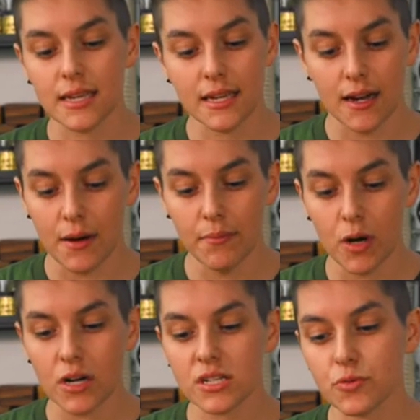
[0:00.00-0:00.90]
the uh,
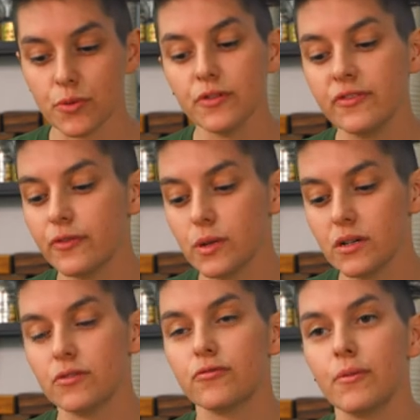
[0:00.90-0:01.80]
moss roof
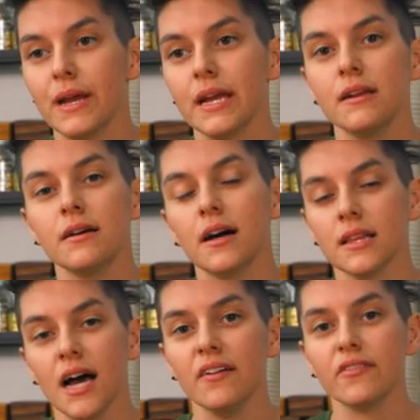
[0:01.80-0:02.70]
will remain
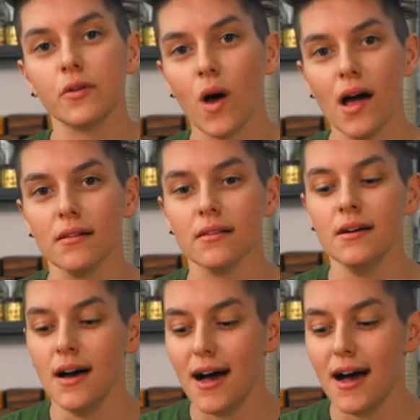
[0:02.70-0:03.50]
alive and well.